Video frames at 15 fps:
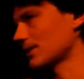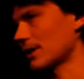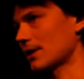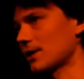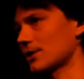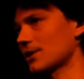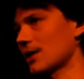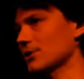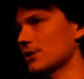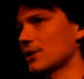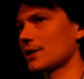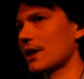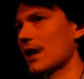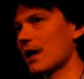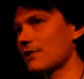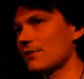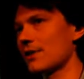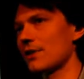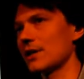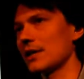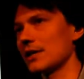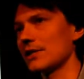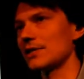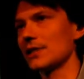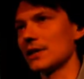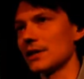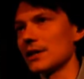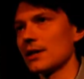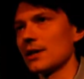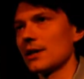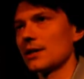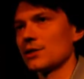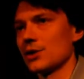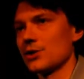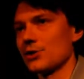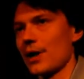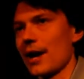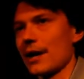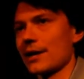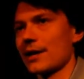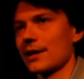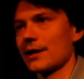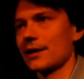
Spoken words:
that it's actually not very easy to track